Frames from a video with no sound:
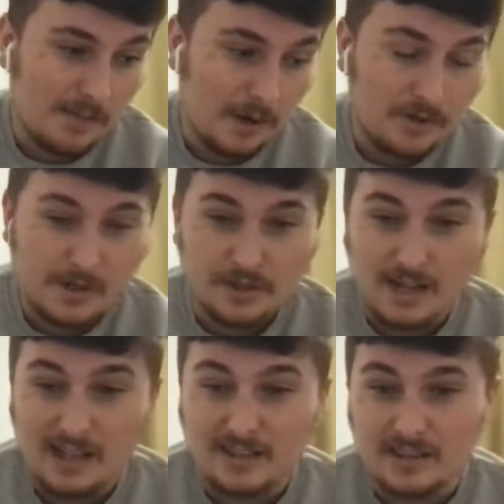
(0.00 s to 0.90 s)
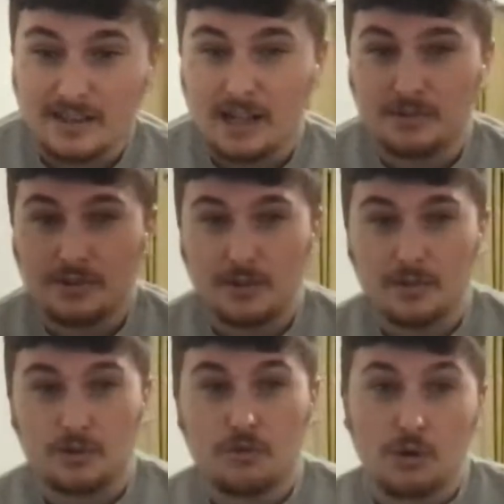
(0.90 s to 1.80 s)
post-match analysis now, so
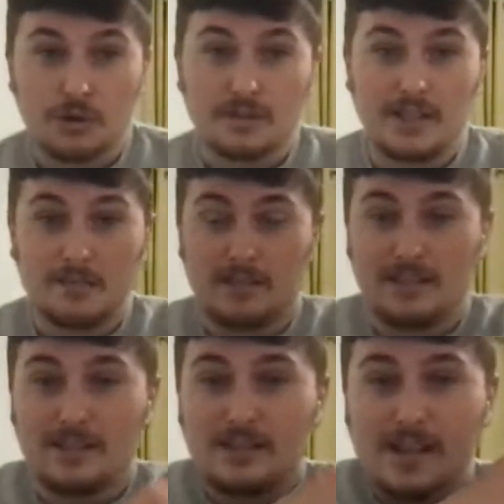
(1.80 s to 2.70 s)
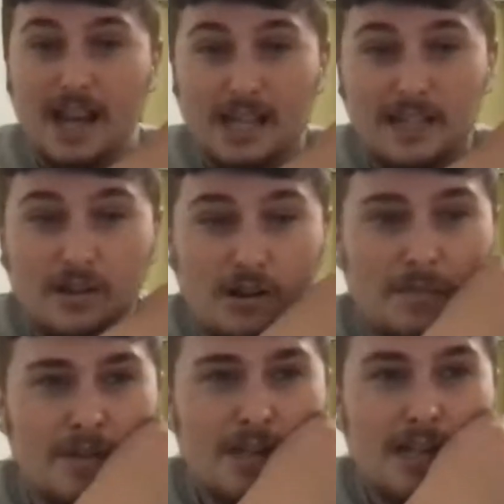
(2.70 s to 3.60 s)
the draw should take place
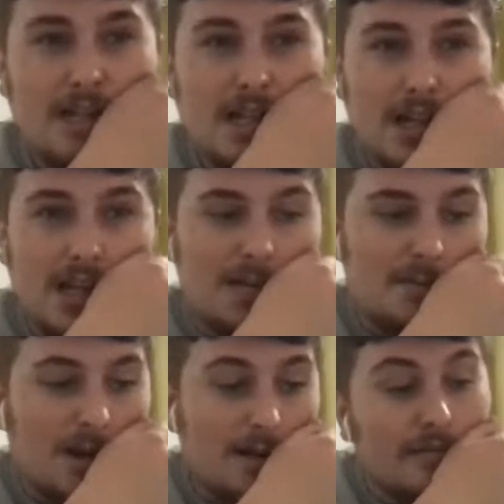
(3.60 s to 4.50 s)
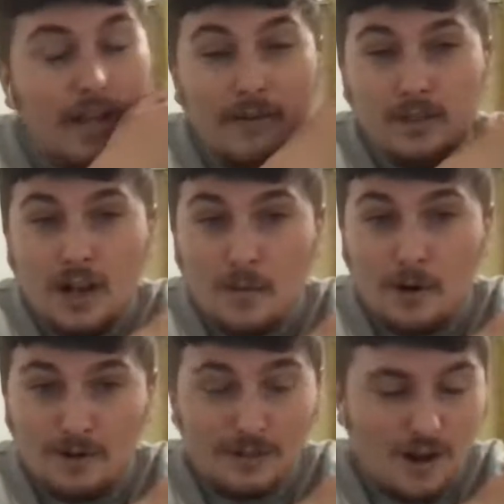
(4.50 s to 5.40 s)
anytime. Hopefully, I haven't come
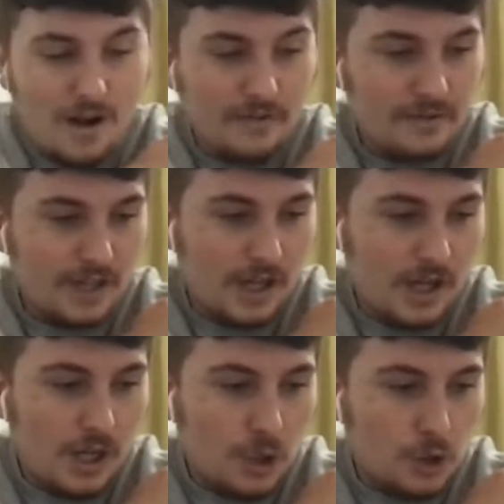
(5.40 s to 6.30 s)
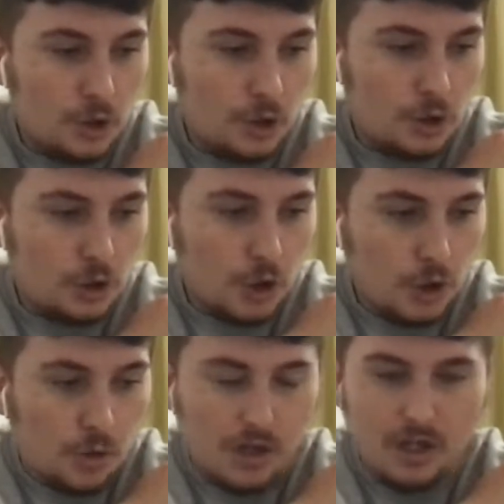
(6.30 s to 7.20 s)
on live
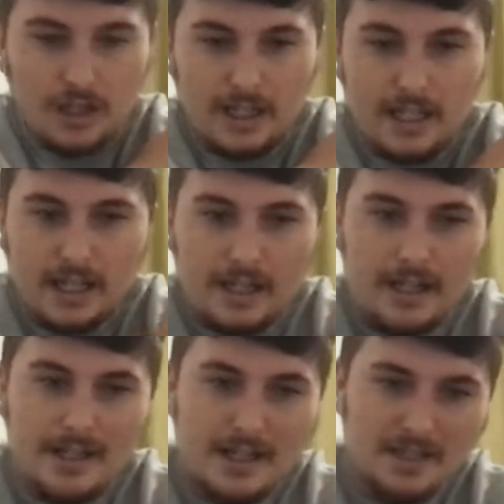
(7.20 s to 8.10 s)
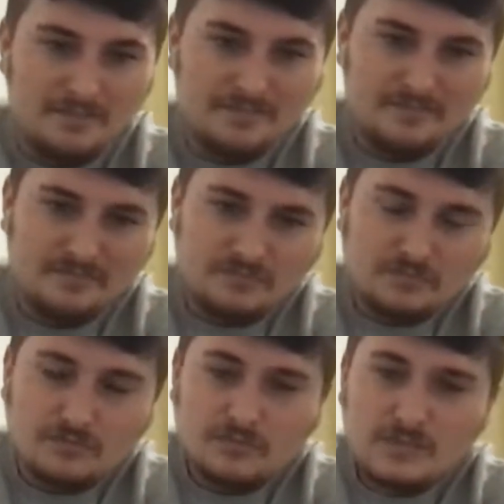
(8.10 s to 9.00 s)
too early,
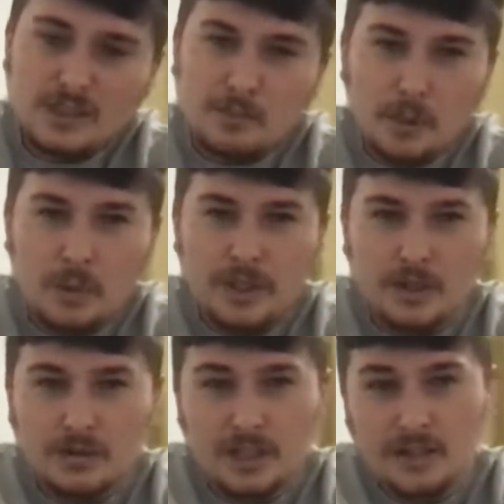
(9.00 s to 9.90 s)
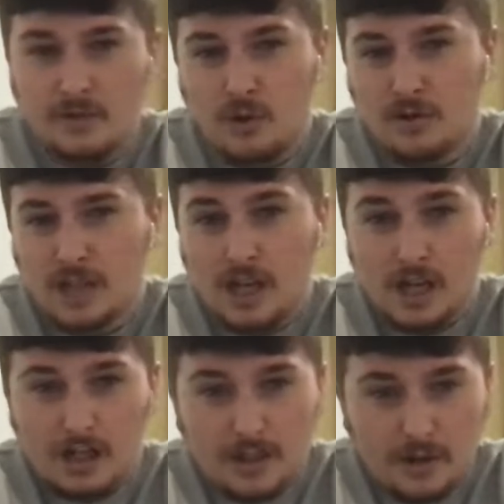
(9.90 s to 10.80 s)
but we shall see. Of course,
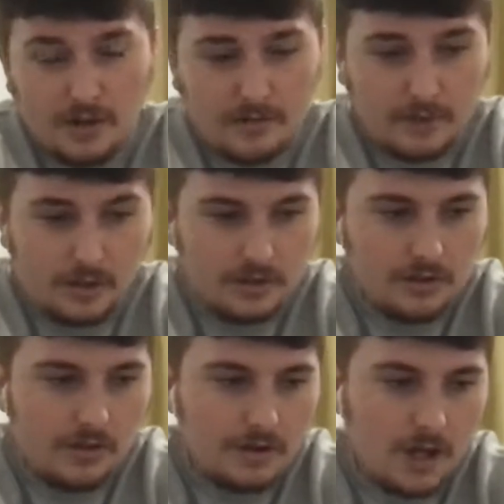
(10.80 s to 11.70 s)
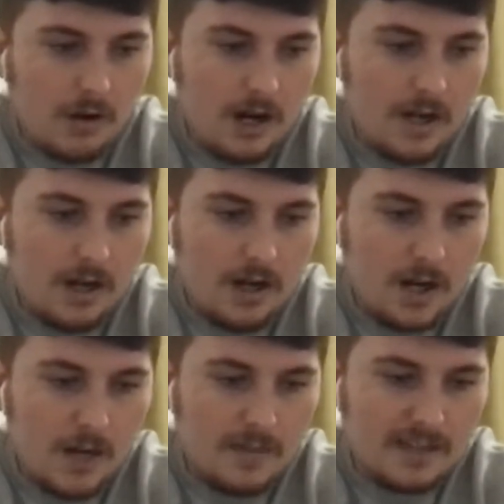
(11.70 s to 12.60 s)
for those of you who don't know,
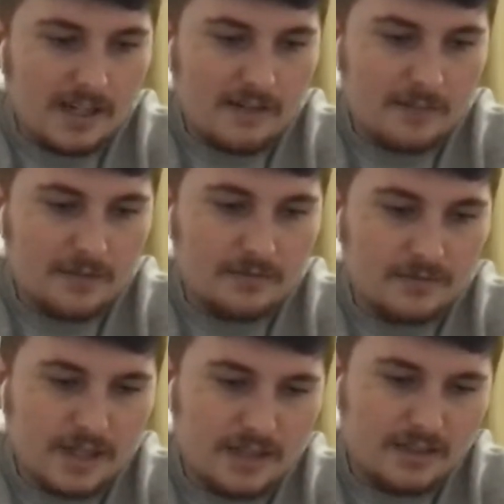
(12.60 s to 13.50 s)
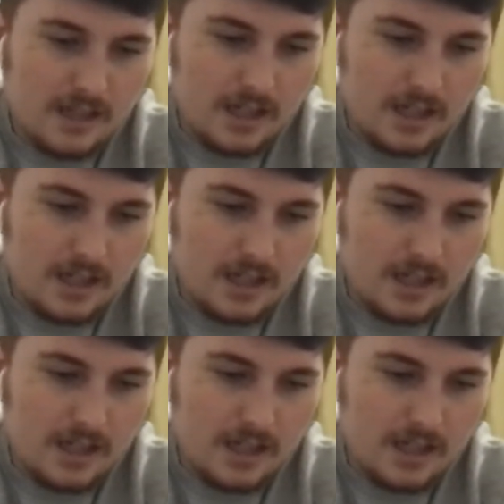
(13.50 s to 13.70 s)
I'm a Southampton fan,